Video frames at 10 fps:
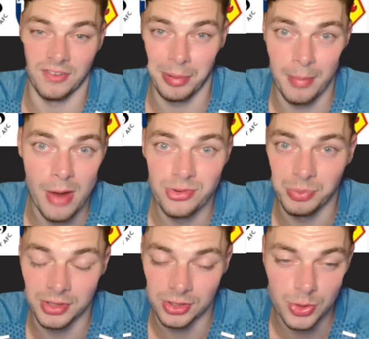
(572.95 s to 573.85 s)
promotion
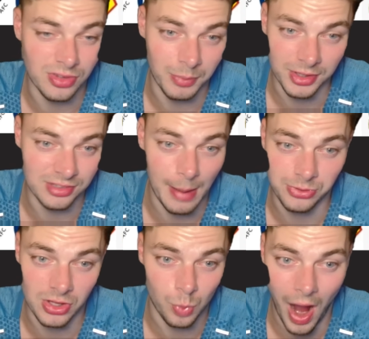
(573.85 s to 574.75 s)
with Luton, which is
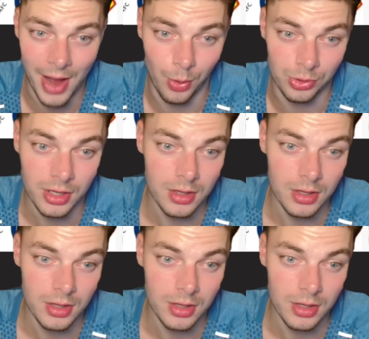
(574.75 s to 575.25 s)
absolutely wild,